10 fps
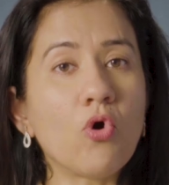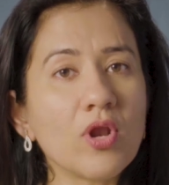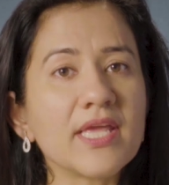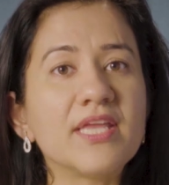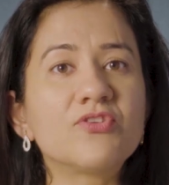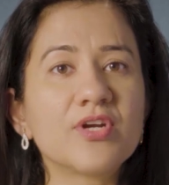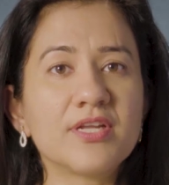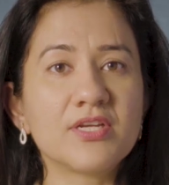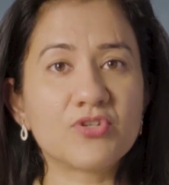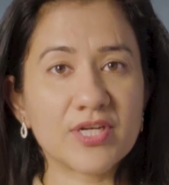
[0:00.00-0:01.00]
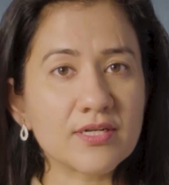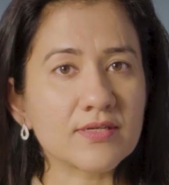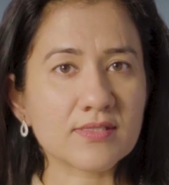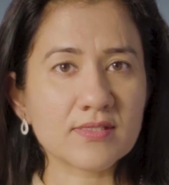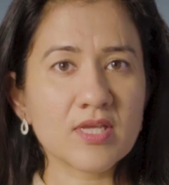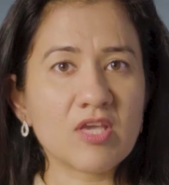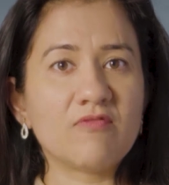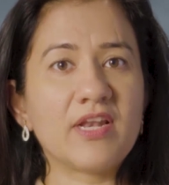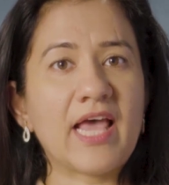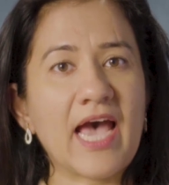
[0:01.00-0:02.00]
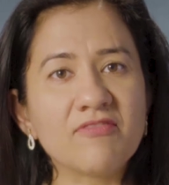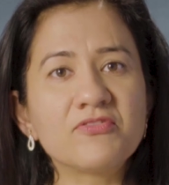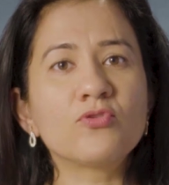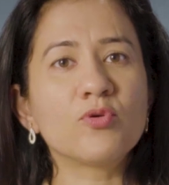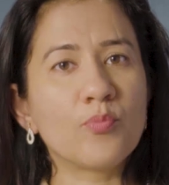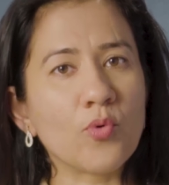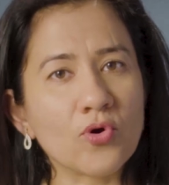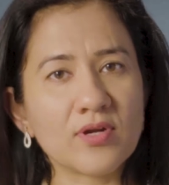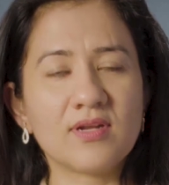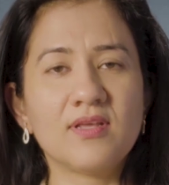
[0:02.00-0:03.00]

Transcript: all intraday traders will have to report